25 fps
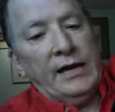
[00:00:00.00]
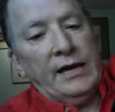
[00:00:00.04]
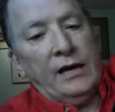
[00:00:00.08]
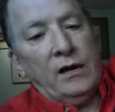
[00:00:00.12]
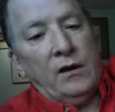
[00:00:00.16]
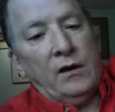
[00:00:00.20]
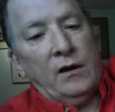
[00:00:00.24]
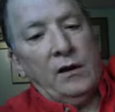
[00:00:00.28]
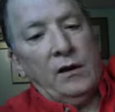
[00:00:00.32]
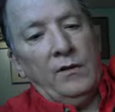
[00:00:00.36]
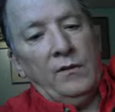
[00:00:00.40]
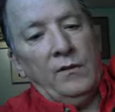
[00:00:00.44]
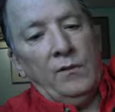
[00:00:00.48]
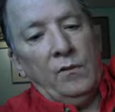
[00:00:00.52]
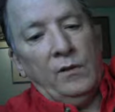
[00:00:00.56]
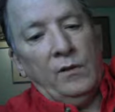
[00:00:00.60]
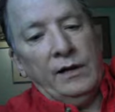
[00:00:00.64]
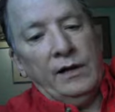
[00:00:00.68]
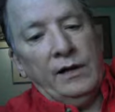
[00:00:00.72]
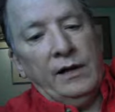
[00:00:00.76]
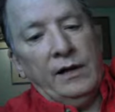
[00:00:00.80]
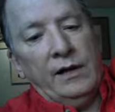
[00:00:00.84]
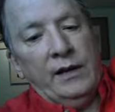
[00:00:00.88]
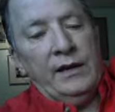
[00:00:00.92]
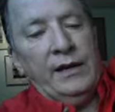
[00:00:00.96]
here or the
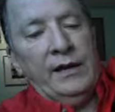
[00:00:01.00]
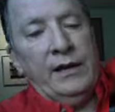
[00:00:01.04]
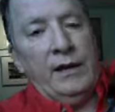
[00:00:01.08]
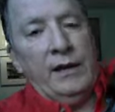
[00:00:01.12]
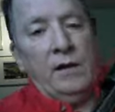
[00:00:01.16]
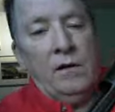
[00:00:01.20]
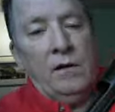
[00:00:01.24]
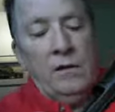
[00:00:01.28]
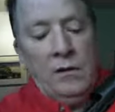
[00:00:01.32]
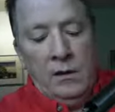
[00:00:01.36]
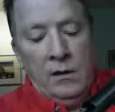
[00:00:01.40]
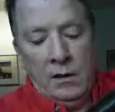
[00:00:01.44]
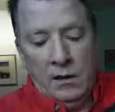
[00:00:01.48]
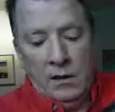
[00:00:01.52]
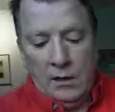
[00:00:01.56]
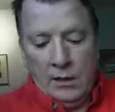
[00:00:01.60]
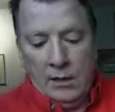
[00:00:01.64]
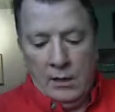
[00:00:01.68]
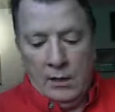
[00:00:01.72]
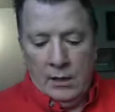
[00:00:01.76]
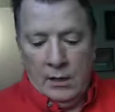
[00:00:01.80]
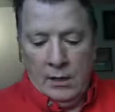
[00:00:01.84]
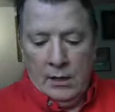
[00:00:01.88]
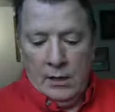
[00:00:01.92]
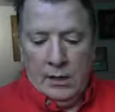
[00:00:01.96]
one down here.
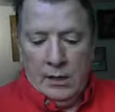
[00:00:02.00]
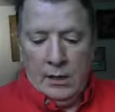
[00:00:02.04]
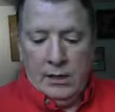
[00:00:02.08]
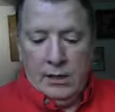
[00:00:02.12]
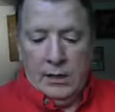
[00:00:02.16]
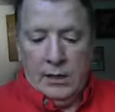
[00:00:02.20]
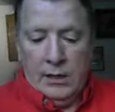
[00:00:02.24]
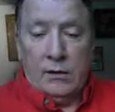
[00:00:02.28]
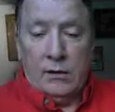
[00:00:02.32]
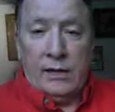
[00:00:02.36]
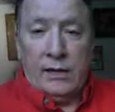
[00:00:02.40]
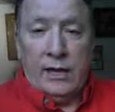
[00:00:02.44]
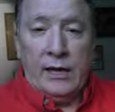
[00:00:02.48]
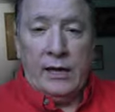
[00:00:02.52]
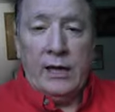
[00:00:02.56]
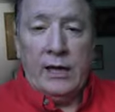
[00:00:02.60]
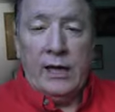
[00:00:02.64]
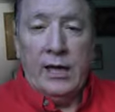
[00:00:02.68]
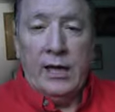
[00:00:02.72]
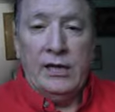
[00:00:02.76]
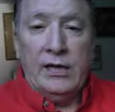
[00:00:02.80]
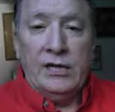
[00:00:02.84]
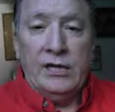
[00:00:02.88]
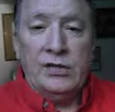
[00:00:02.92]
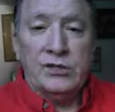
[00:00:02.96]
Okay,
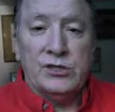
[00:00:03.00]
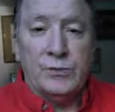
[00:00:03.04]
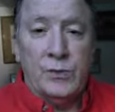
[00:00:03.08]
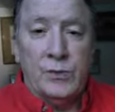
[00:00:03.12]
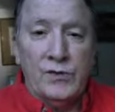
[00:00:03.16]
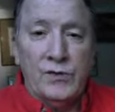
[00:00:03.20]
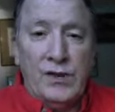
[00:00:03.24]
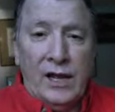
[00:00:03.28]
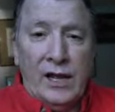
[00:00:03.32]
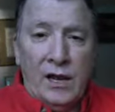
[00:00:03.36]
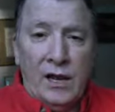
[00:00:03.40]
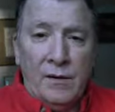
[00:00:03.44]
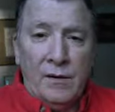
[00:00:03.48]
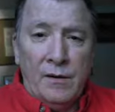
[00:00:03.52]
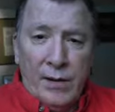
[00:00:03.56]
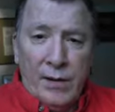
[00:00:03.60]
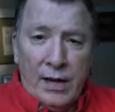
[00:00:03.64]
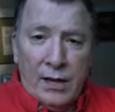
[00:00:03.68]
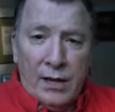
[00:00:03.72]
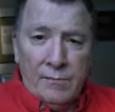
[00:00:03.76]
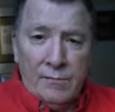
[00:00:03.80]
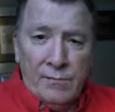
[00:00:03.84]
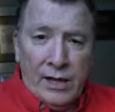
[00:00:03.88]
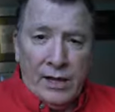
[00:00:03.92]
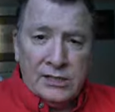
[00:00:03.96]
and you smooth out,
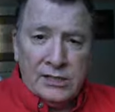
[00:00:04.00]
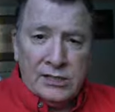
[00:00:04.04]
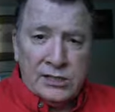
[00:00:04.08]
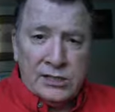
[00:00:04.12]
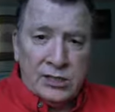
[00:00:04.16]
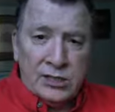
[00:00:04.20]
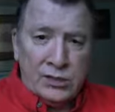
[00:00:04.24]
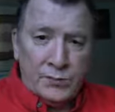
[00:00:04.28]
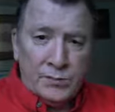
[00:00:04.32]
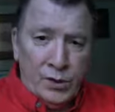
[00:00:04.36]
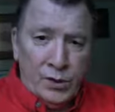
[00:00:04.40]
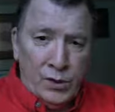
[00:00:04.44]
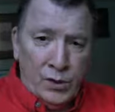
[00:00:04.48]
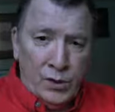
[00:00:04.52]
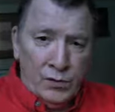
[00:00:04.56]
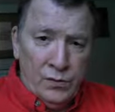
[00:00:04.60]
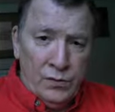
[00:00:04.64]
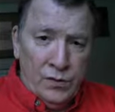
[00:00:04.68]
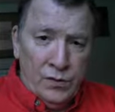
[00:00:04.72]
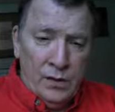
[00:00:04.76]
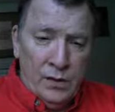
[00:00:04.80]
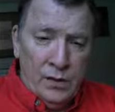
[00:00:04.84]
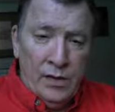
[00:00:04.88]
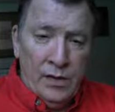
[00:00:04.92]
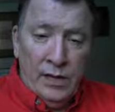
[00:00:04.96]
make them nice and smooth.
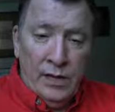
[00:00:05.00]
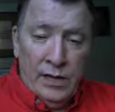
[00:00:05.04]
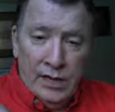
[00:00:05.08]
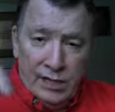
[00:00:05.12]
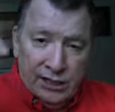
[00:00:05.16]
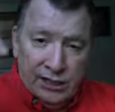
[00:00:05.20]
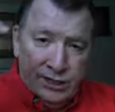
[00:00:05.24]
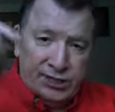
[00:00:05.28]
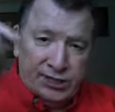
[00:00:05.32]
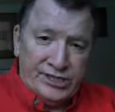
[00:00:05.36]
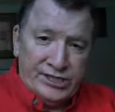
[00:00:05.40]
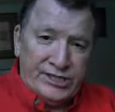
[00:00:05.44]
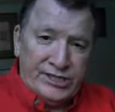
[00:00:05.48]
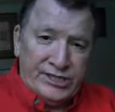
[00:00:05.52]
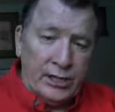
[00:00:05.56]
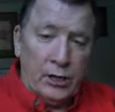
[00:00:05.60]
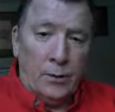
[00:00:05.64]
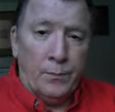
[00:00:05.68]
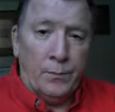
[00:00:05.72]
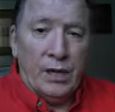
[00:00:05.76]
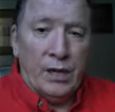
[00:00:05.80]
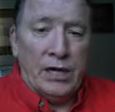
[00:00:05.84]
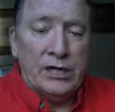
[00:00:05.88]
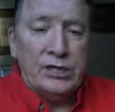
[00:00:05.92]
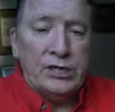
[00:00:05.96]

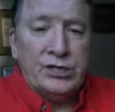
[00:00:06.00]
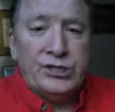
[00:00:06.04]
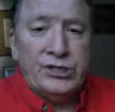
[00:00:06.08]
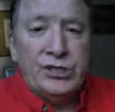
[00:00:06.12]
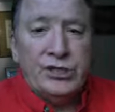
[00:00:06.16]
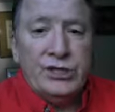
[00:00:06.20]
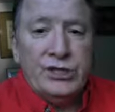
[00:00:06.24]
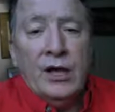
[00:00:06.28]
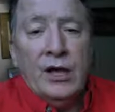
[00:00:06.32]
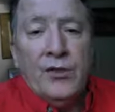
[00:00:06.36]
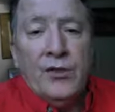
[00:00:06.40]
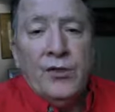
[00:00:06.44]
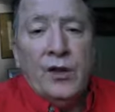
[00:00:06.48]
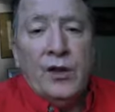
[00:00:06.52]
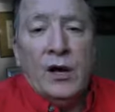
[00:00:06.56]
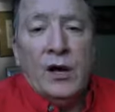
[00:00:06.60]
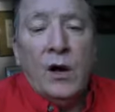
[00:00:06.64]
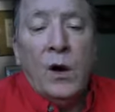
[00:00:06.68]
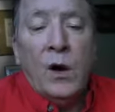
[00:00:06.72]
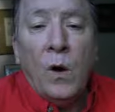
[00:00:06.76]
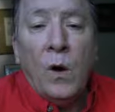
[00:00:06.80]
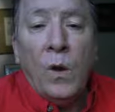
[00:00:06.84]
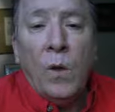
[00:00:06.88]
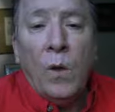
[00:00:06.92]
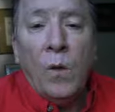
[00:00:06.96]
Center punch the
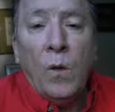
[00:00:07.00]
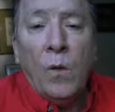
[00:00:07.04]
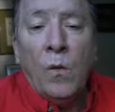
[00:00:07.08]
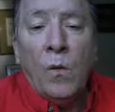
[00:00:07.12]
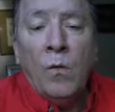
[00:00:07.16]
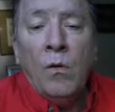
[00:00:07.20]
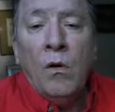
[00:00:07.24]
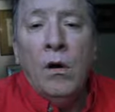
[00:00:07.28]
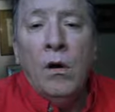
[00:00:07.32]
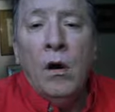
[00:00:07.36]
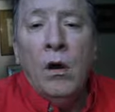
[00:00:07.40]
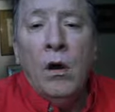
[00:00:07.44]
hole.